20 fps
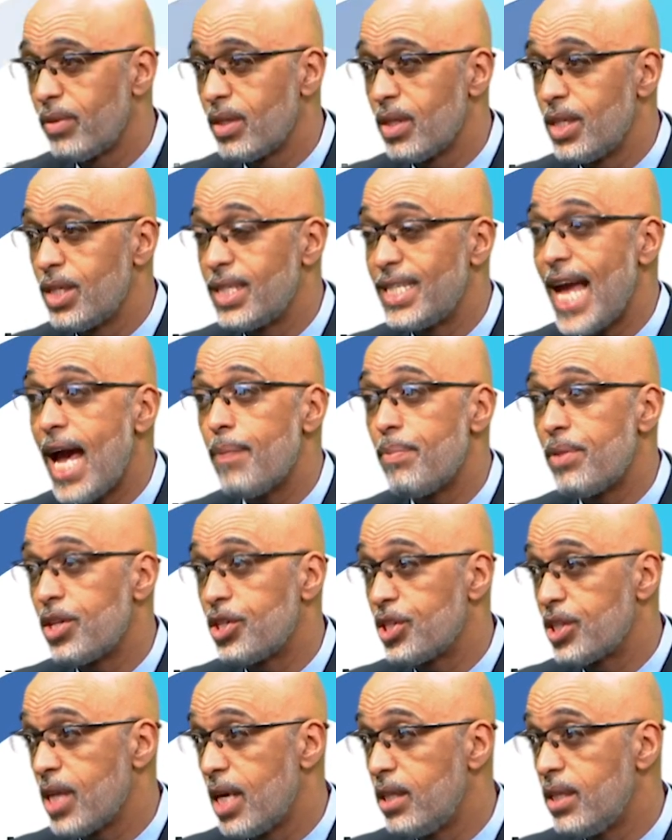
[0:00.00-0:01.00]
Sabbath
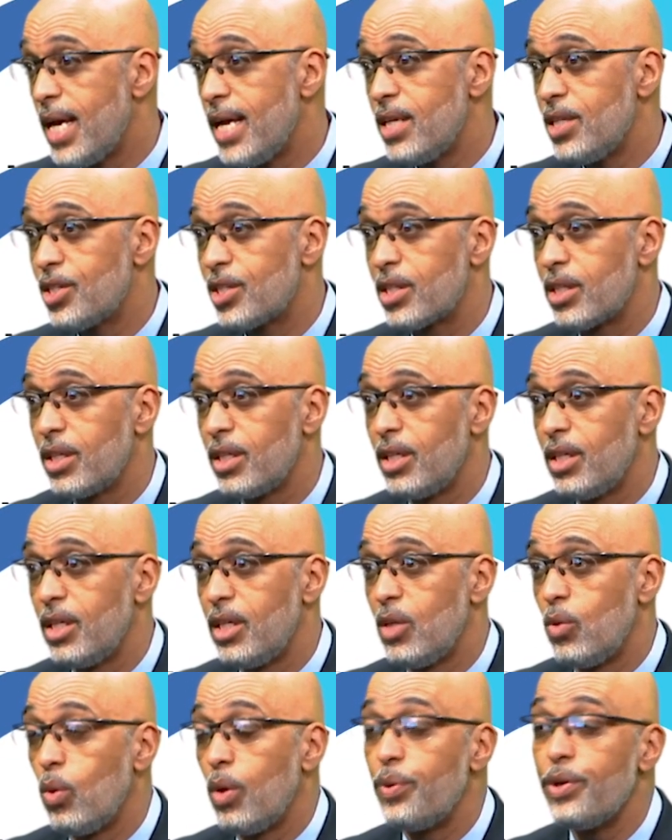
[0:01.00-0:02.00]
Sundays,
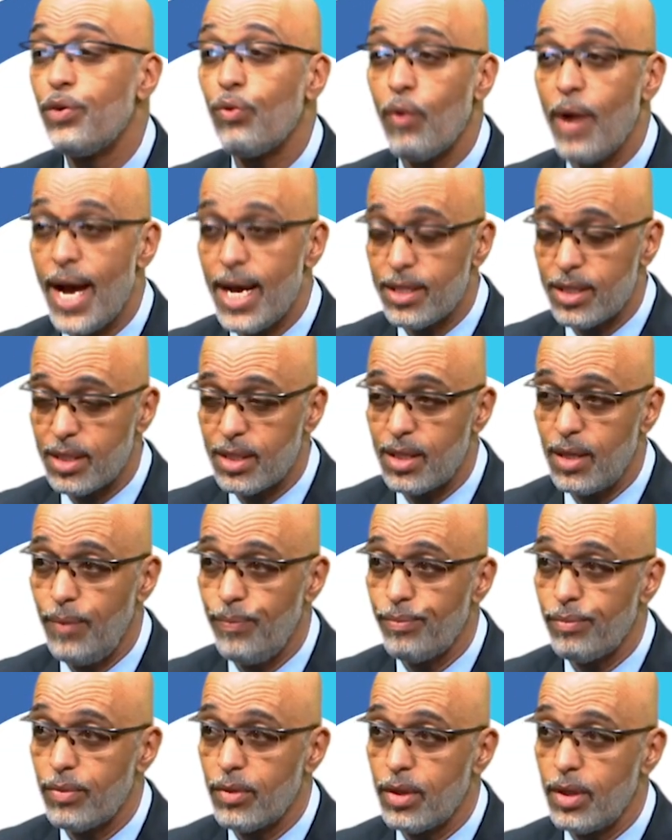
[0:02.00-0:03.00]
where we rest
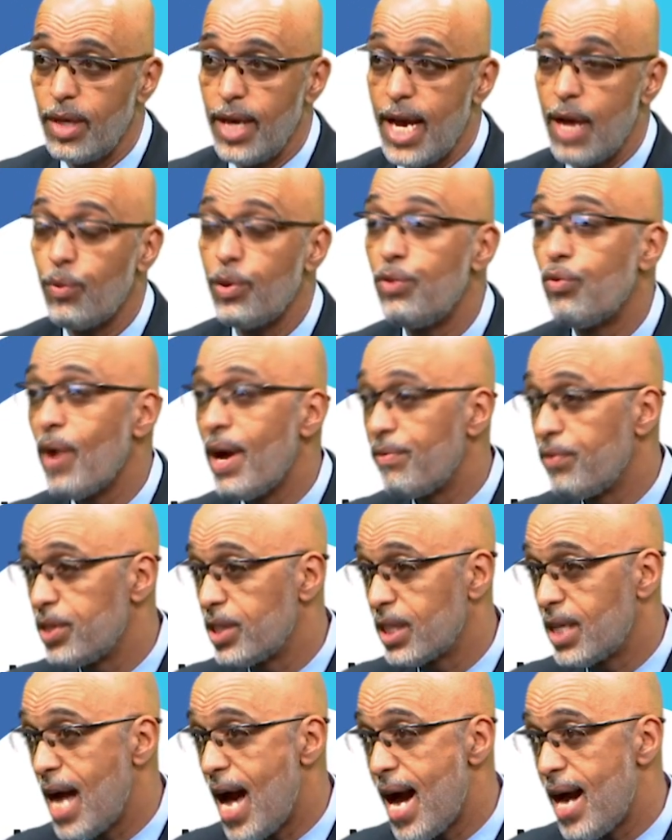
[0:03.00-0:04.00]
and we reverence
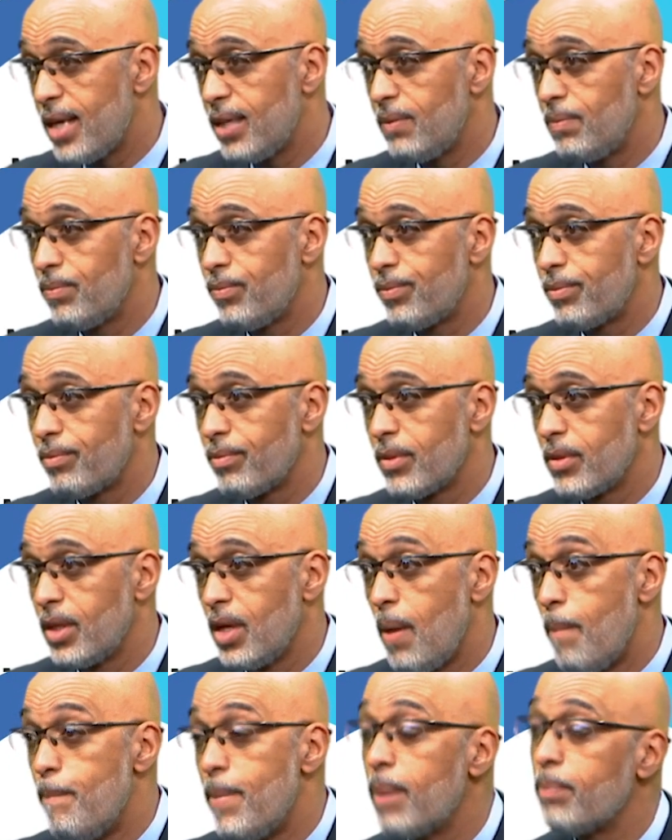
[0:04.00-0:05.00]
God.
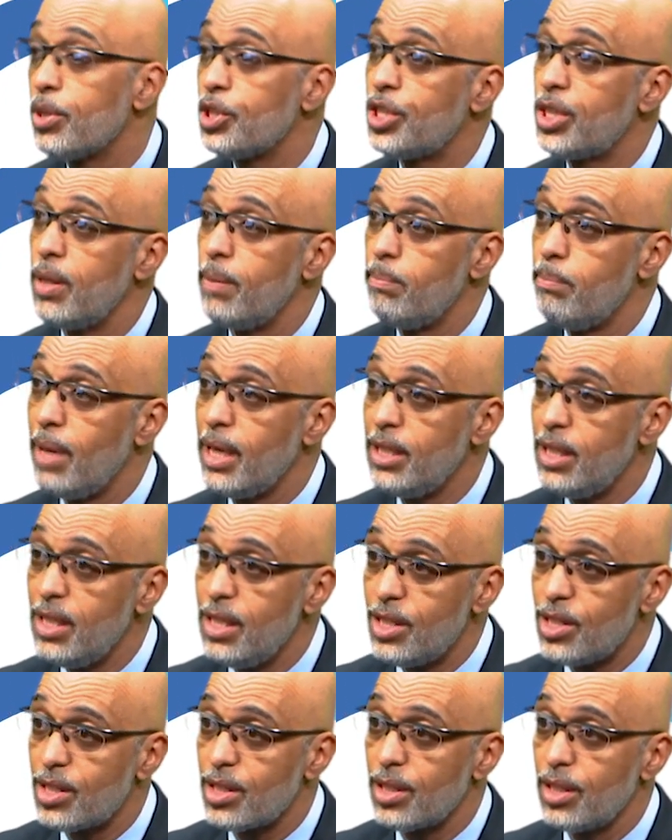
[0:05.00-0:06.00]
Membership
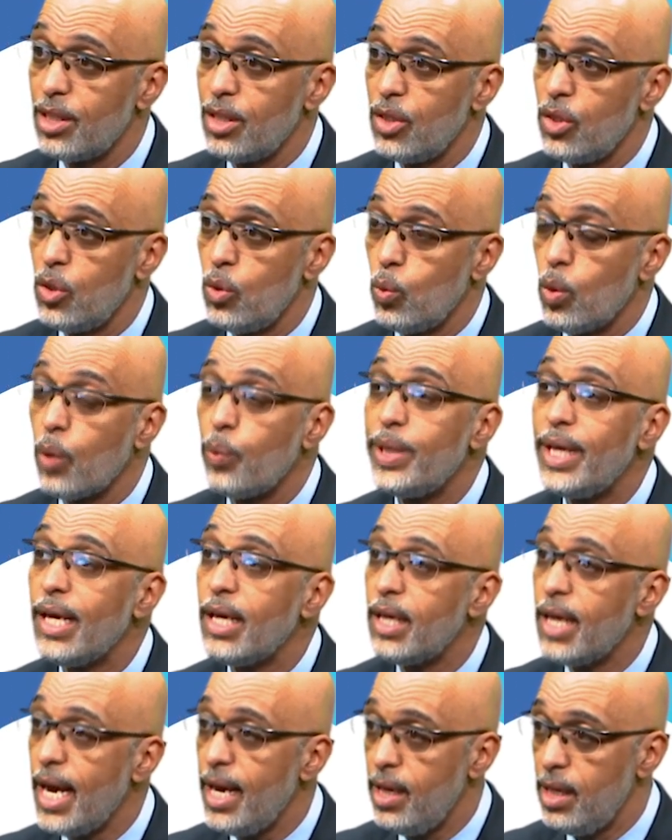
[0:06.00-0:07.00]
Mondays, where we
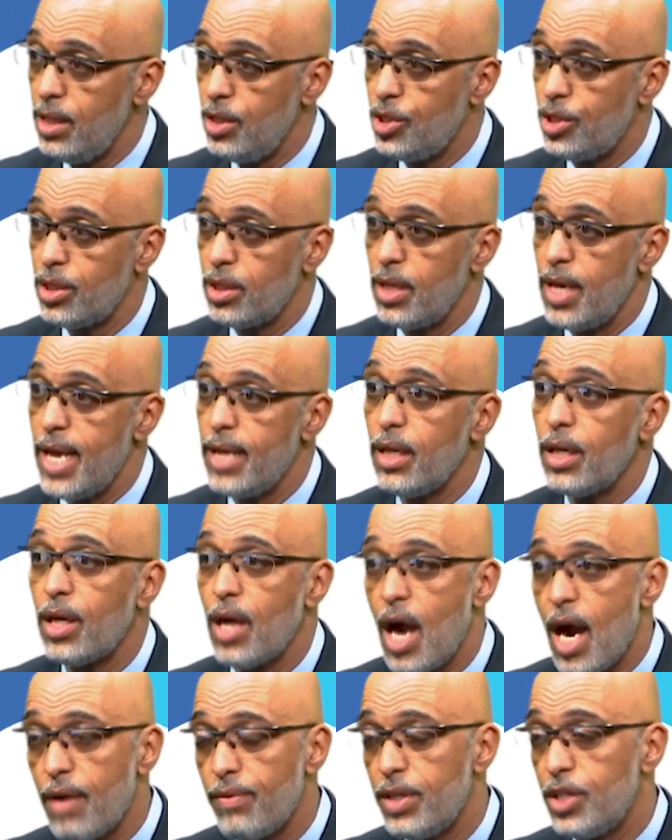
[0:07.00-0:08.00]
engage and
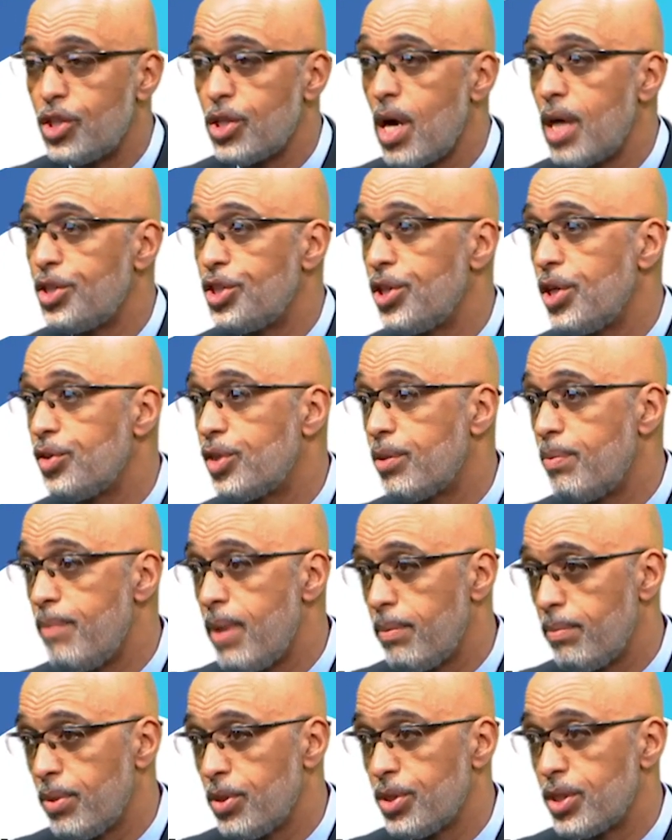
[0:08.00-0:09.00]
encourage our church
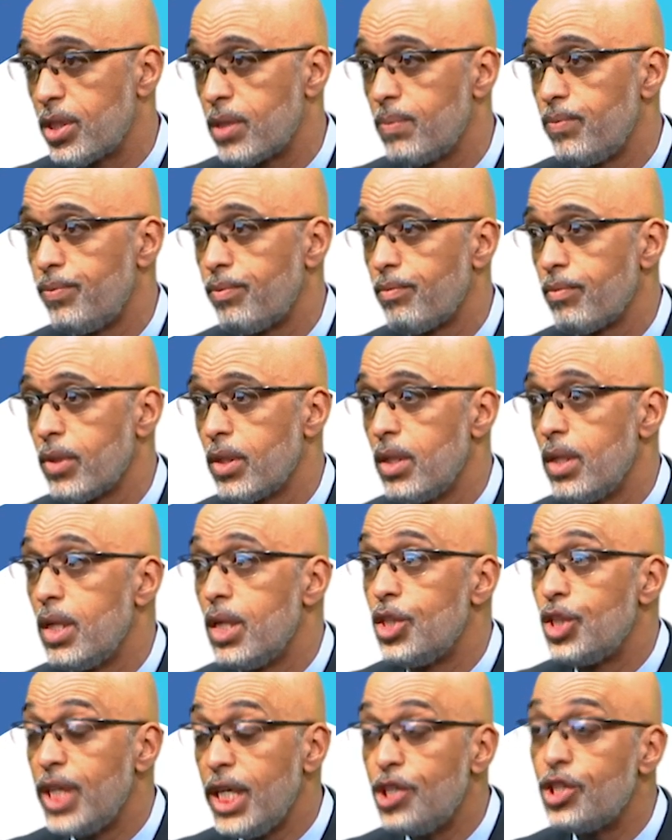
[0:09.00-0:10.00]
members.
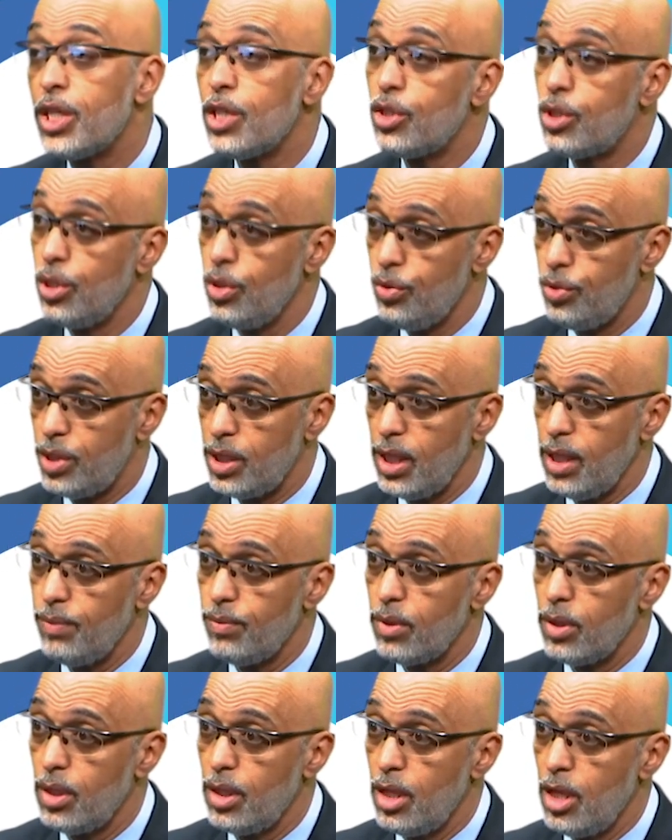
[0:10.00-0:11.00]
Teaching Tuesday,
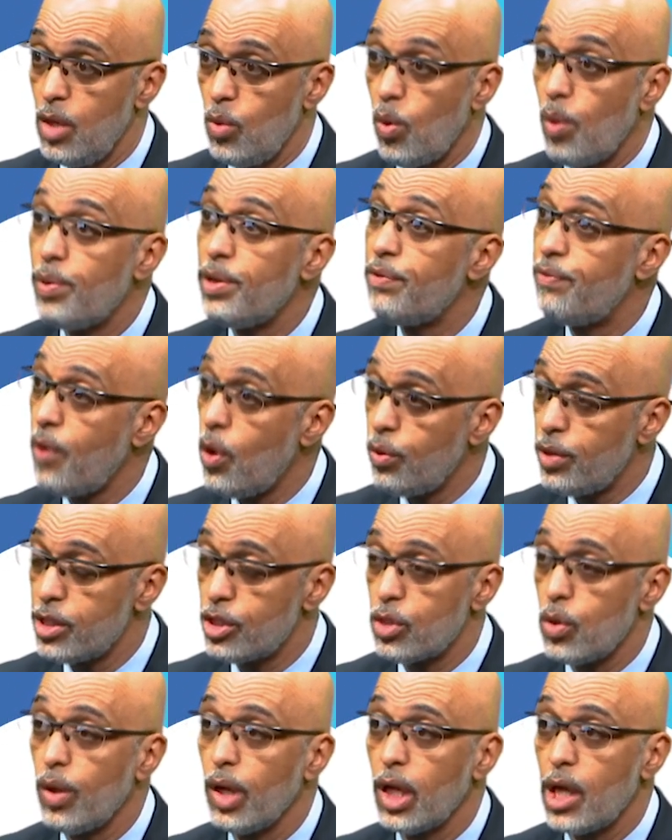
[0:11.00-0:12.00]
where we
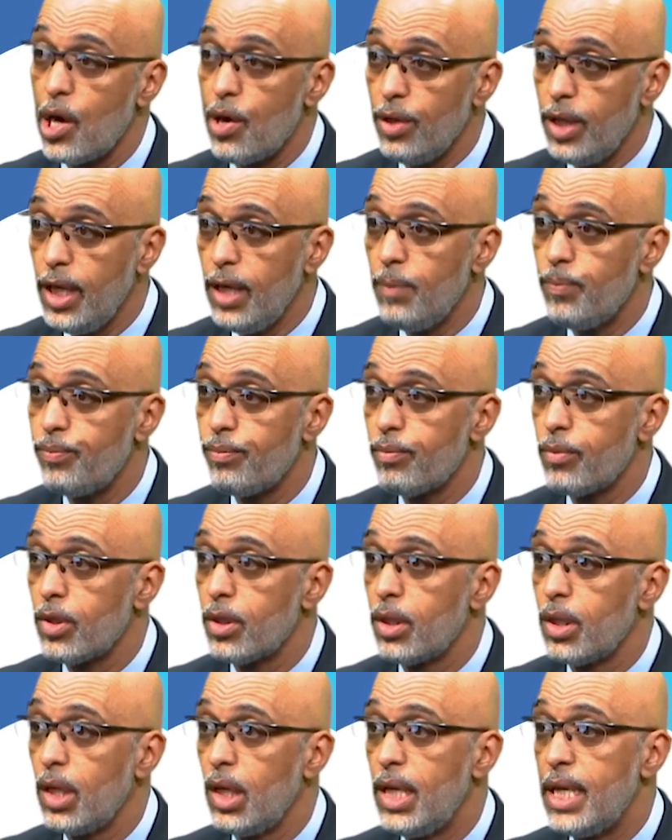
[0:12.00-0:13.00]
focus on learning,
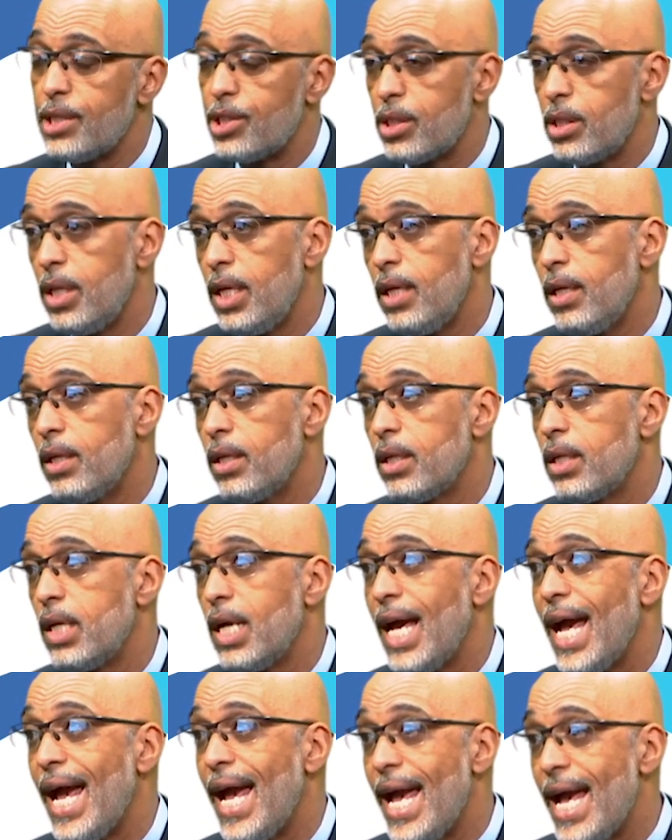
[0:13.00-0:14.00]
listening,
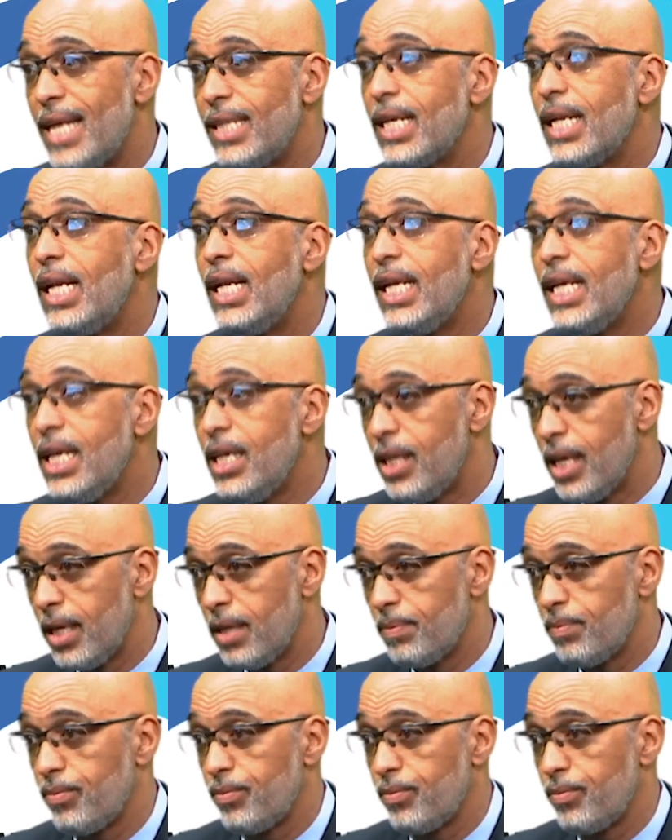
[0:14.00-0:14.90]
and leading.